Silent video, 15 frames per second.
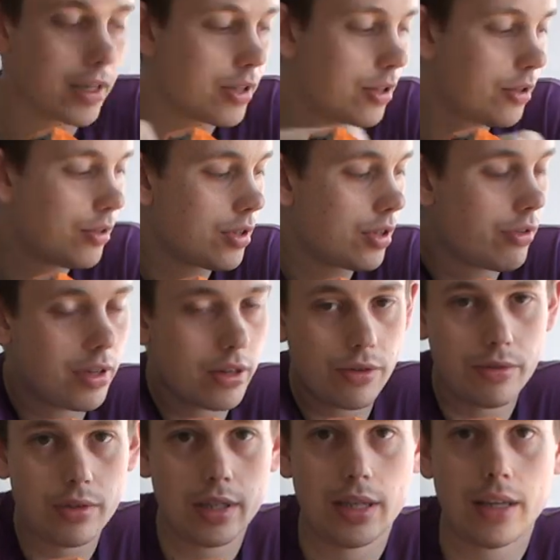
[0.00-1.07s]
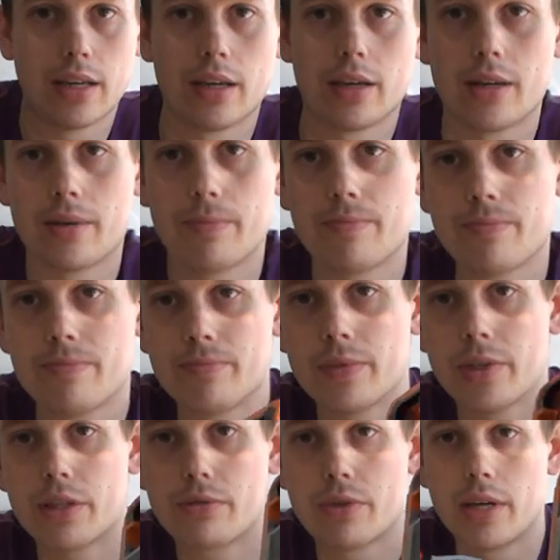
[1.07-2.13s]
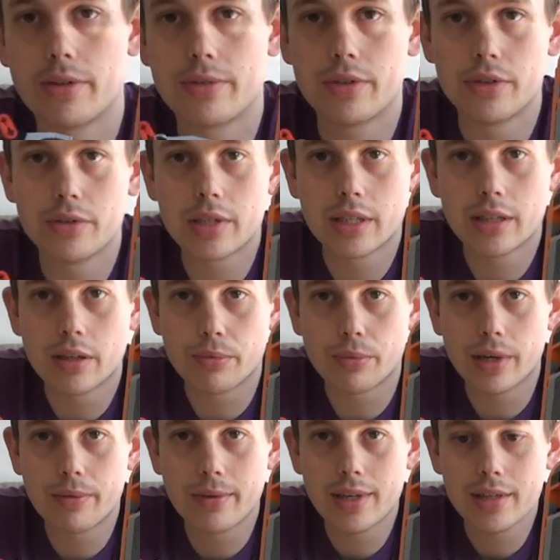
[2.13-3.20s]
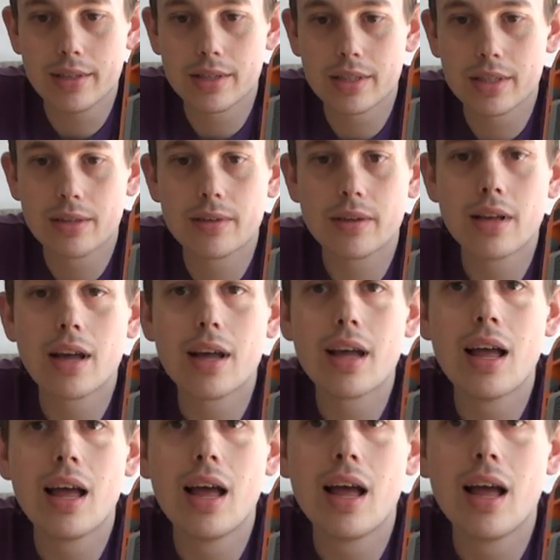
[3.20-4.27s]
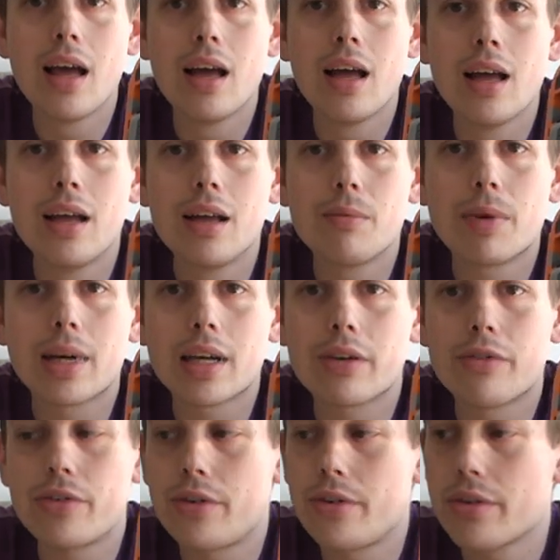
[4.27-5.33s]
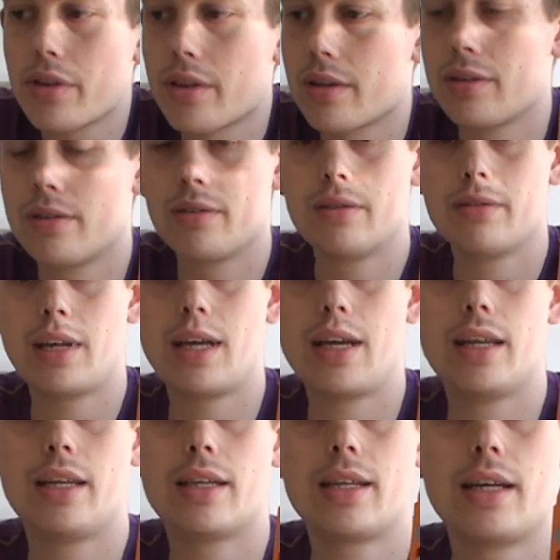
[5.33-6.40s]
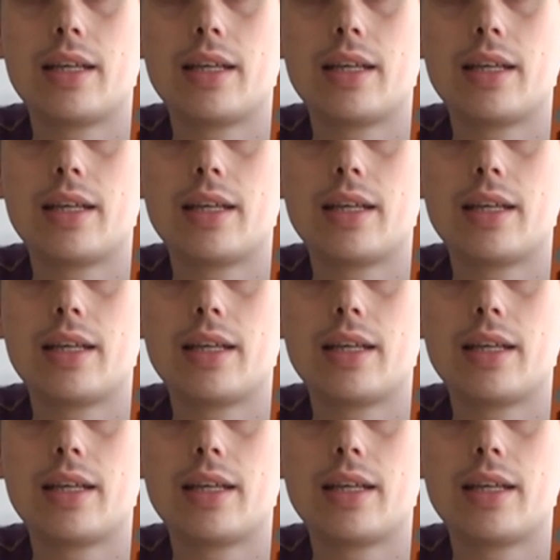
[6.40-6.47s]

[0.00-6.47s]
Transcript: two, so it only uh, drives using the wheels back and forth. And it